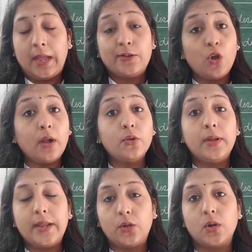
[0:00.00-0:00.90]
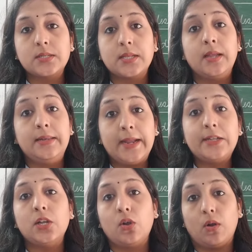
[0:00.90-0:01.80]
Not only goods,
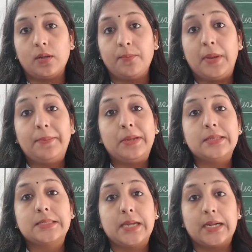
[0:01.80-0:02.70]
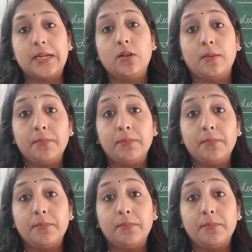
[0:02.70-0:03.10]
later on people started,